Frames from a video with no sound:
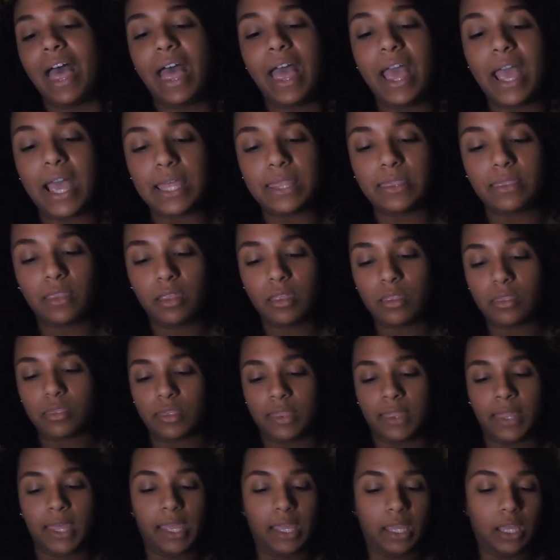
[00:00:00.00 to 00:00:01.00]
And
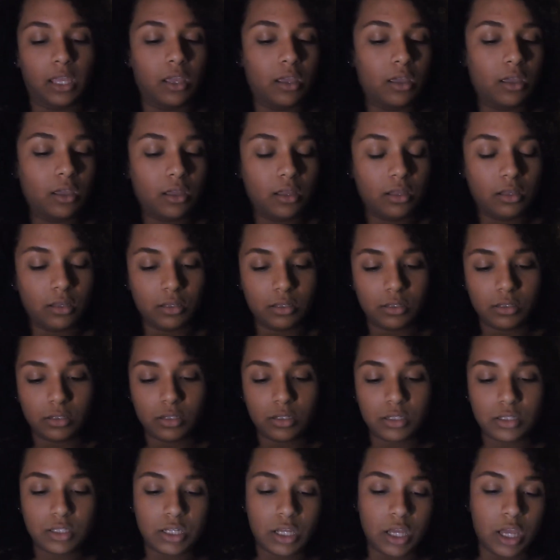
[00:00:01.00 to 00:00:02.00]

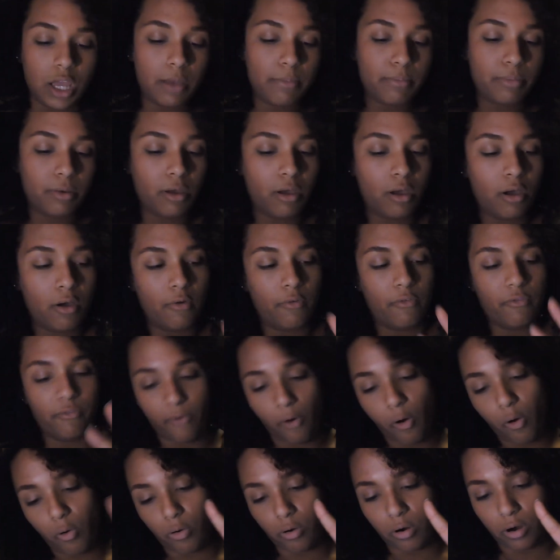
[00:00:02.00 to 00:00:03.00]
then tip
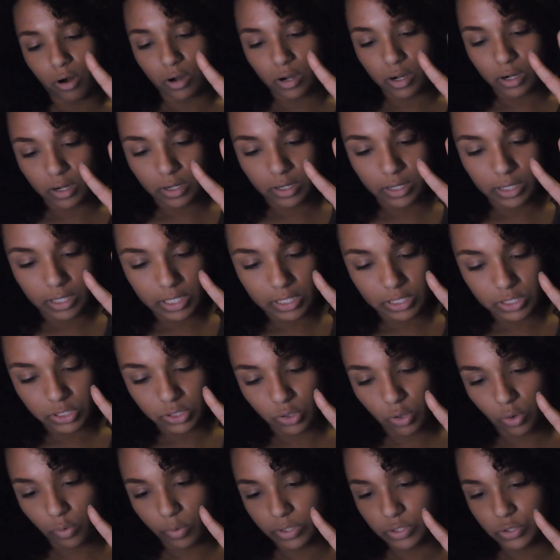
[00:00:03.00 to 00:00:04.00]
4 is
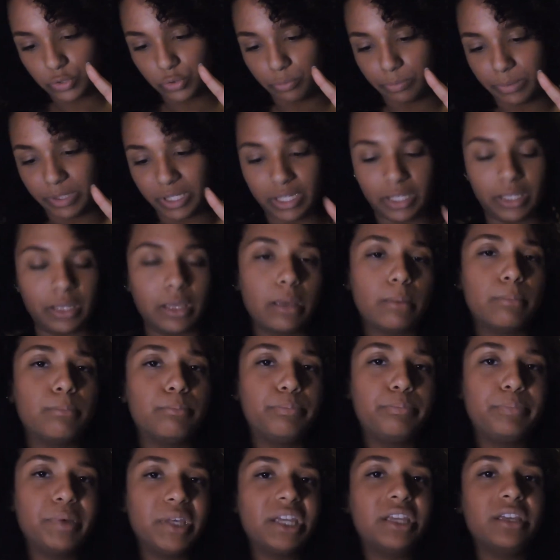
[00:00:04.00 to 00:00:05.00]
going to be
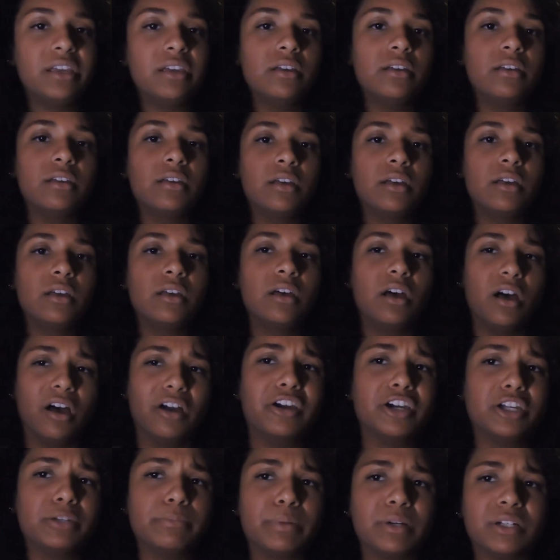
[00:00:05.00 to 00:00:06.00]
a
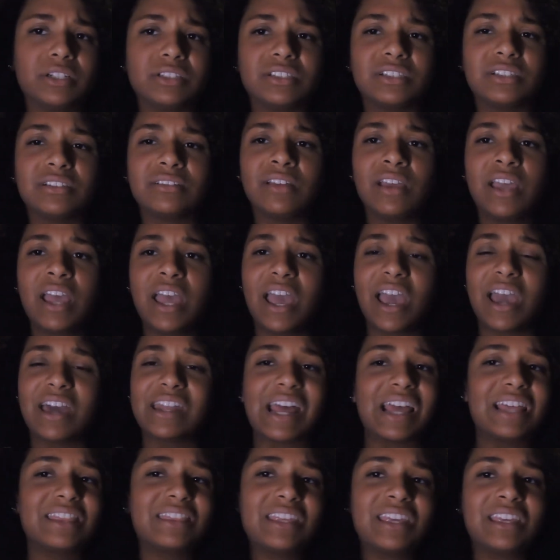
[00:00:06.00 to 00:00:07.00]
good person.
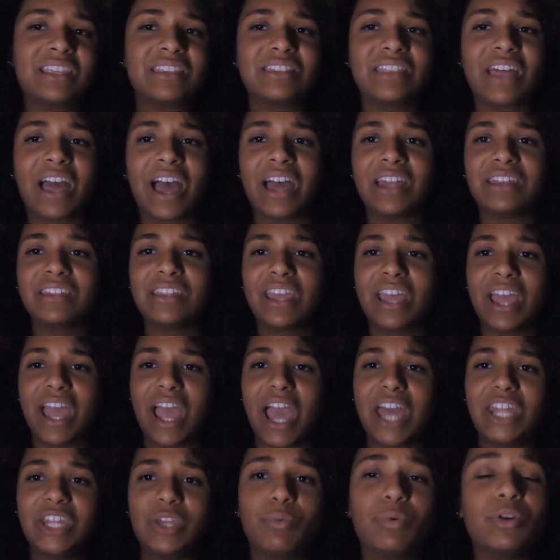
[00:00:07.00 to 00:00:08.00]
And I think that
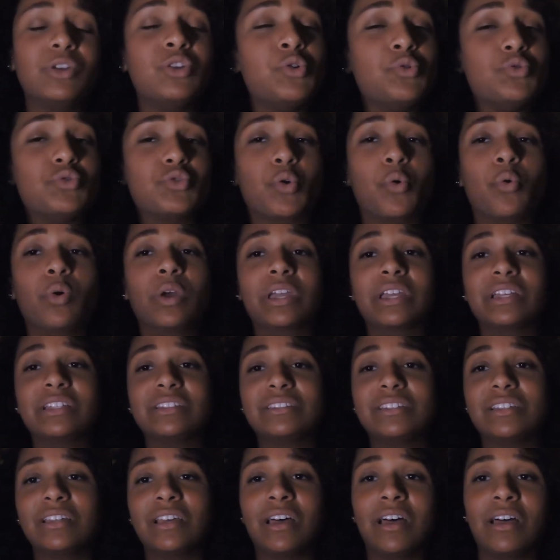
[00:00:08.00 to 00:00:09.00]
anyone who's going
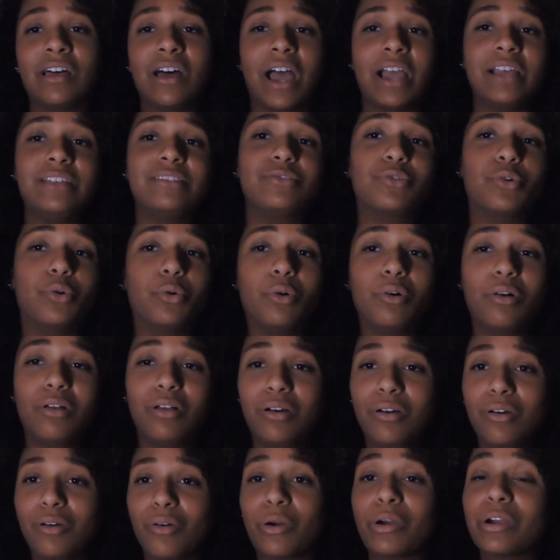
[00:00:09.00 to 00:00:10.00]
into high school,
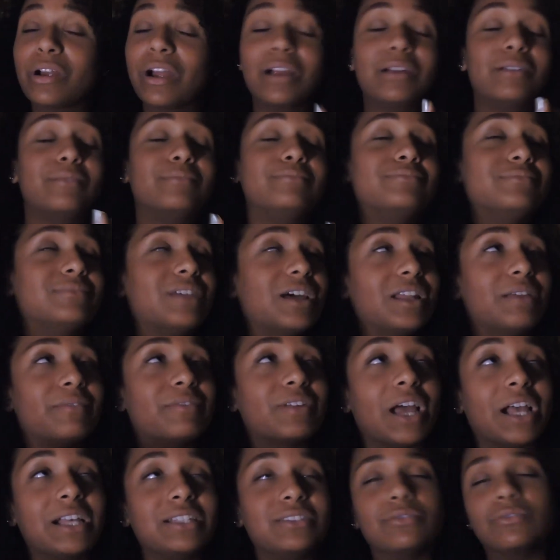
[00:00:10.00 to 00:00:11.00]
or not
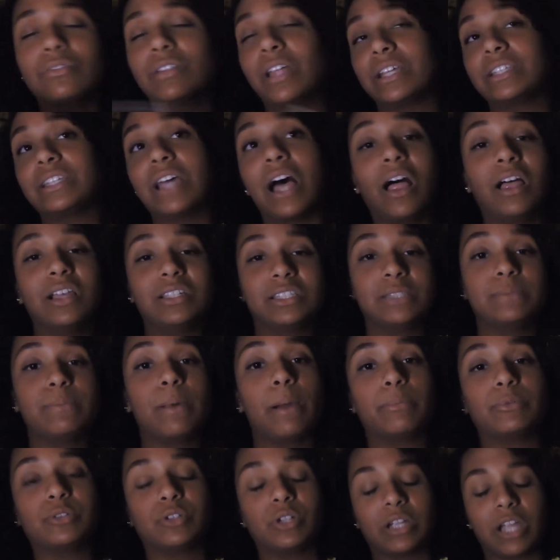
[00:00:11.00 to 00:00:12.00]
even high school, like Telesis
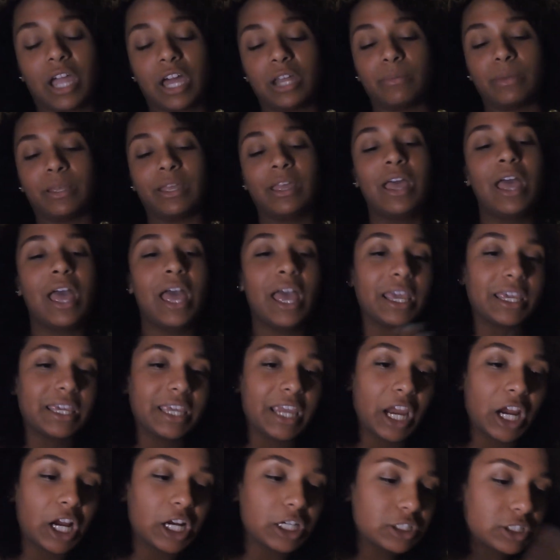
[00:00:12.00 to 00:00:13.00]
Preparatory Academy,
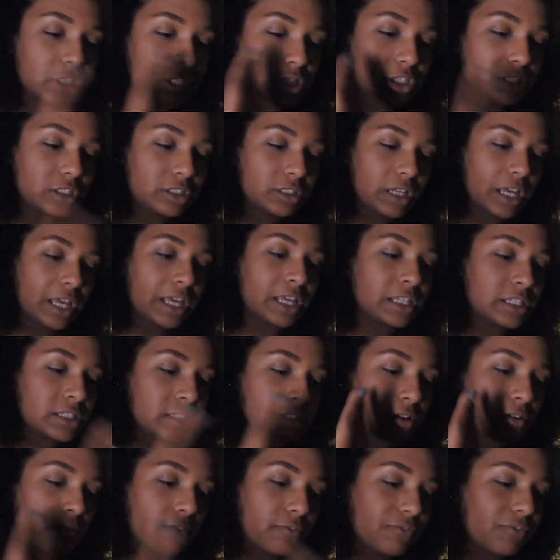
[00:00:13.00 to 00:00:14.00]
character
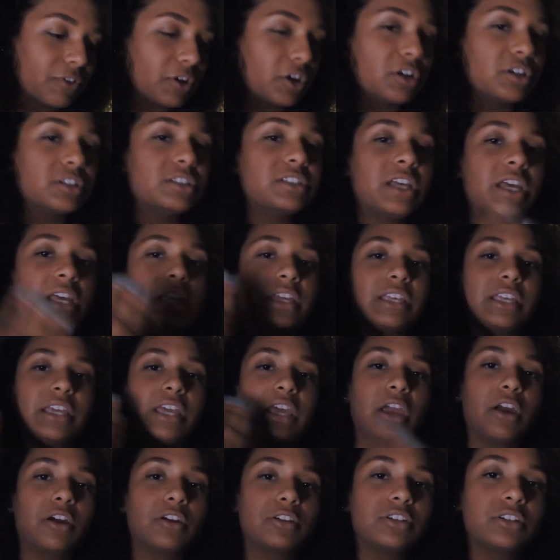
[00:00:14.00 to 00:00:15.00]
is first.
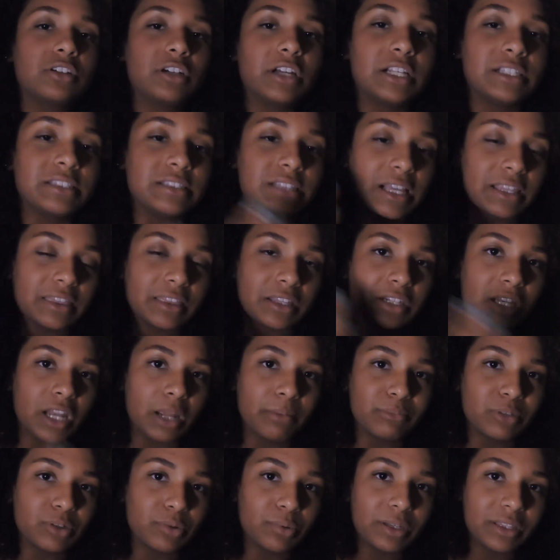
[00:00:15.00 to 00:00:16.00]
Character is, like, the
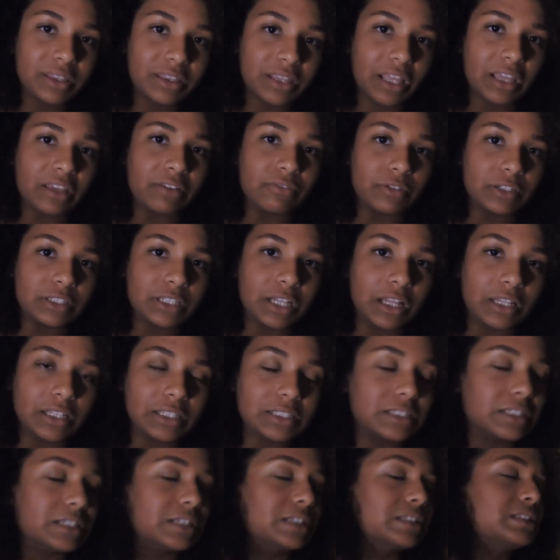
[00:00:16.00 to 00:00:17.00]
number one thing for
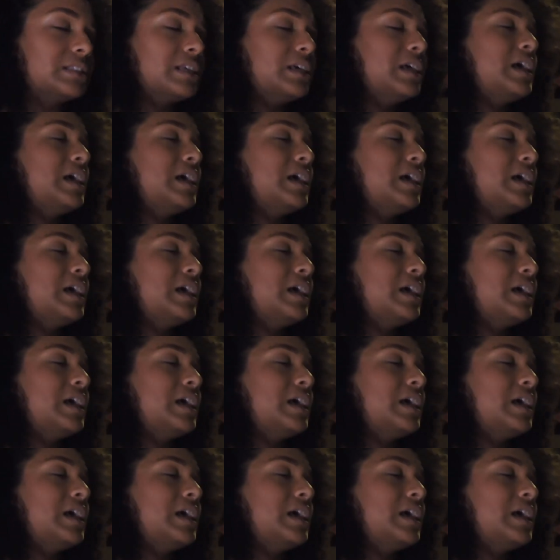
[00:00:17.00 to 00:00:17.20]
Telesis.